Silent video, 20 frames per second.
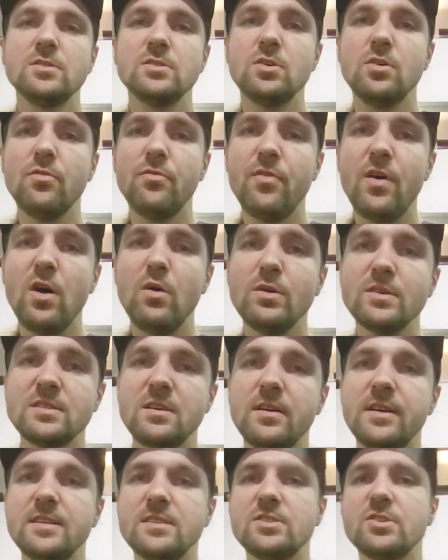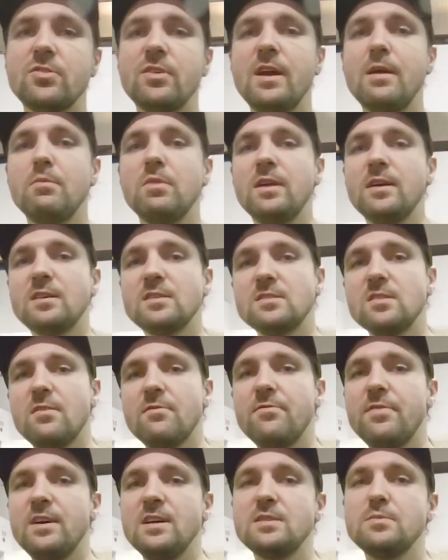so follow us on instagram like us
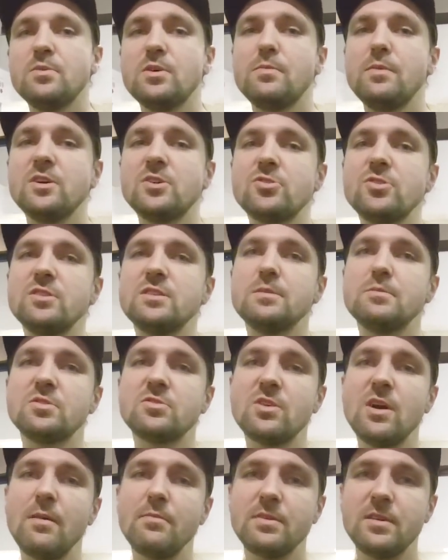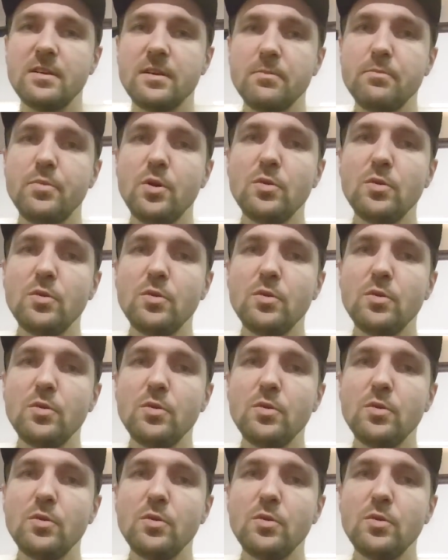on facebook make sure you subscribe to